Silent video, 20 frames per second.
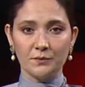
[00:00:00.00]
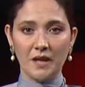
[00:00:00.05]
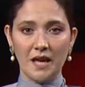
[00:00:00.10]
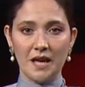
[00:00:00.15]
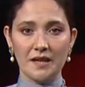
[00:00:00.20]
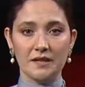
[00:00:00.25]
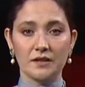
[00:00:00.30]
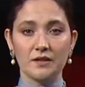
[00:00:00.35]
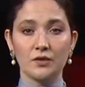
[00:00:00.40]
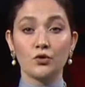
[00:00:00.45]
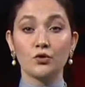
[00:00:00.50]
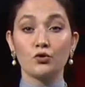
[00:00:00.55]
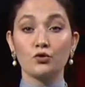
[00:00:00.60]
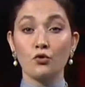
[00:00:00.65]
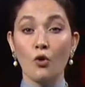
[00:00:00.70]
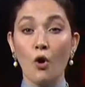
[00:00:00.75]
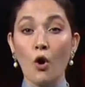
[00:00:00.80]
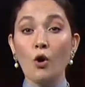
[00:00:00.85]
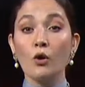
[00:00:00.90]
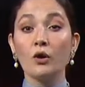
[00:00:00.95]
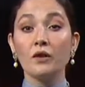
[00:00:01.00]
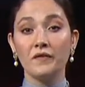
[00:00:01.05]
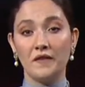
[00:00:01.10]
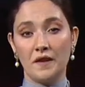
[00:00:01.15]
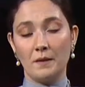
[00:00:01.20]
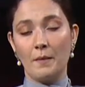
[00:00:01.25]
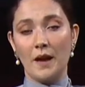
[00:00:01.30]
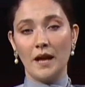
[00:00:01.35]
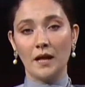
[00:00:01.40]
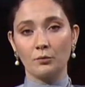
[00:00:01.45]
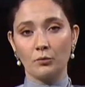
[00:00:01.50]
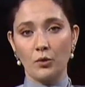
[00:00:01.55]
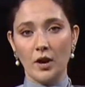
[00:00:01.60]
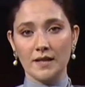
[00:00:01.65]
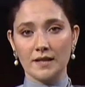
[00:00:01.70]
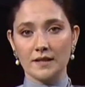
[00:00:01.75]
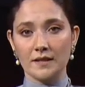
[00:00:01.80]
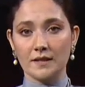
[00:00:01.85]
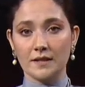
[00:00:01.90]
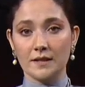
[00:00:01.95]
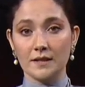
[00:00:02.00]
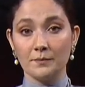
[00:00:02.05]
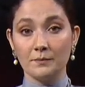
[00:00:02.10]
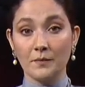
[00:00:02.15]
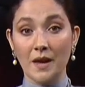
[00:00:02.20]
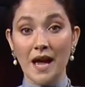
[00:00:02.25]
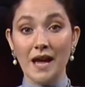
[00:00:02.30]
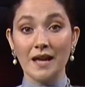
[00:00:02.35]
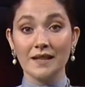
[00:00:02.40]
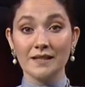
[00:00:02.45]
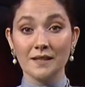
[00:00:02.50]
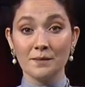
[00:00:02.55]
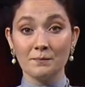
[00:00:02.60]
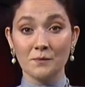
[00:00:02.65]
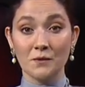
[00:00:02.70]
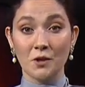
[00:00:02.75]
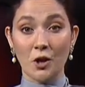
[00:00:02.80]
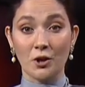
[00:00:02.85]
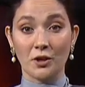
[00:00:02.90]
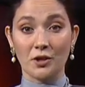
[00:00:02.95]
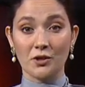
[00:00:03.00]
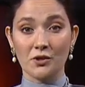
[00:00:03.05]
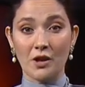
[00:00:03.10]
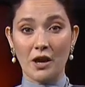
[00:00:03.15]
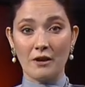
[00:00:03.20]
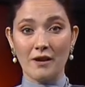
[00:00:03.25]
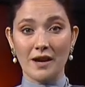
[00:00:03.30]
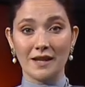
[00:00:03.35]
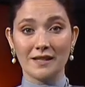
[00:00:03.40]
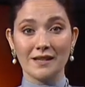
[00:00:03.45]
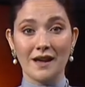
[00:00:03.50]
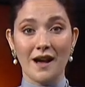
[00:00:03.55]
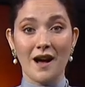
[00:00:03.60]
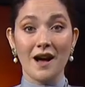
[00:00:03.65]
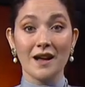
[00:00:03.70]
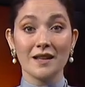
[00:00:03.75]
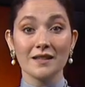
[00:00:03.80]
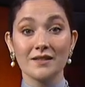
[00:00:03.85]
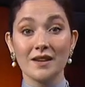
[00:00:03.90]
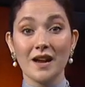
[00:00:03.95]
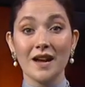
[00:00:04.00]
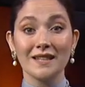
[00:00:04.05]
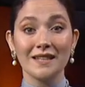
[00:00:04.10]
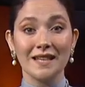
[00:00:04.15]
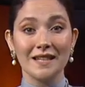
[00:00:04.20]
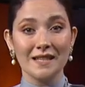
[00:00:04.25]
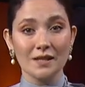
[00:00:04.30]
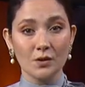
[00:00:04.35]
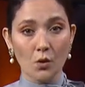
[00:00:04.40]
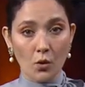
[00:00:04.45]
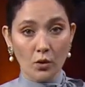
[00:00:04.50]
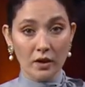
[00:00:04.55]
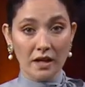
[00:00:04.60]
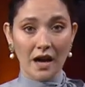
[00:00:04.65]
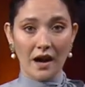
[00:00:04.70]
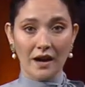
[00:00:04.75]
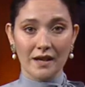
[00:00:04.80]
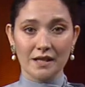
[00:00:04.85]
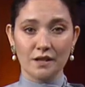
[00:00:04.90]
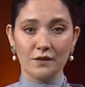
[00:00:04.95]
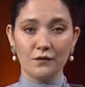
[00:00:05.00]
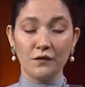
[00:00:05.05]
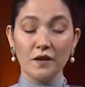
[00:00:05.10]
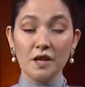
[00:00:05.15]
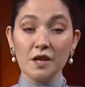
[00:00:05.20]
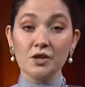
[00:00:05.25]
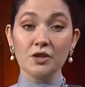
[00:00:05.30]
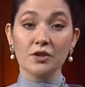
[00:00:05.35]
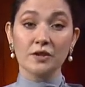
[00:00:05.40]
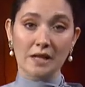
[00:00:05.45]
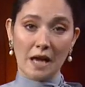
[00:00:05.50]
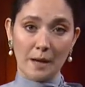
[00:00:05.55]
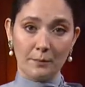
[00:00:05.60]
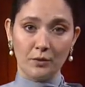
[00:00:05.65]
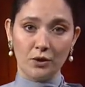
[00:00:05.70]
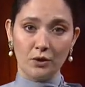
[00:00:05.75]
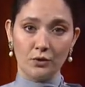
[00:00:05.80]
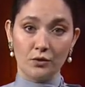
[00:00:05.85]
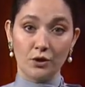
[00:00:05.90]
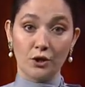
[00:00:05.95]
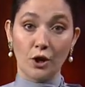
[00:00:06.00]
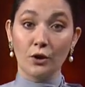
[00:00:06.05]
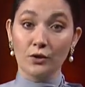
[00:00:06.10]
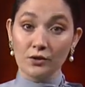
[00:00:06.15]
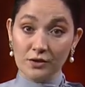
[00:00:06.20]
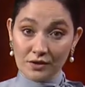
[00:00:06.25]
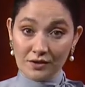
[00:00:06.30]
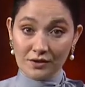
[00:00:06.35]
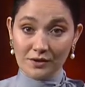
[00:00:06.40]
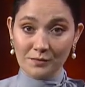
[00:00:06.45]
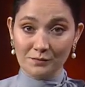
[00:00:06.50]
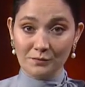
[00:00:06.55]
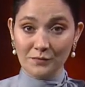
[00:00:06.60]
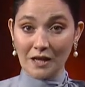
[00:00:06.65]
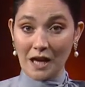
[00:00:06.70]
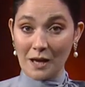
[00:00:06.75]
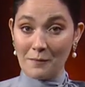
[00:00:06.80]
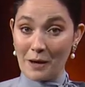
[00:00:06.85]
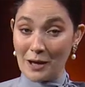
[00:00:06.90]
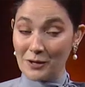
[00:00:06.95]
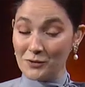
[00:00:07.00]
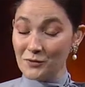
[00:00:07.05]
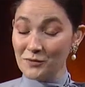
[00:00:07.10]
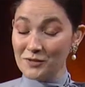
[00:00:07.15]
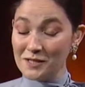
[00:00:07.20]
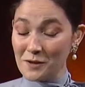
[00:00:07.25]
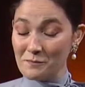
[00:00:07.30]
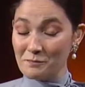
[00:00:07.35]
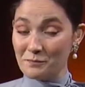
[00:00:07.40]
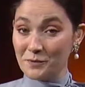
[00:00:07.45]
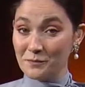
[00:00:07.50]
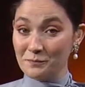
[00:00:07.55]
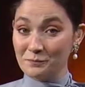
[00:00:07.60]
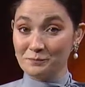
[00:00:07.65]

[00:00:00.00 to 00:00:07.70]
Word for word: had a strong female presence, and Turkish director Azra Deniz Okyay's feature debut, Ghosts, came out on top.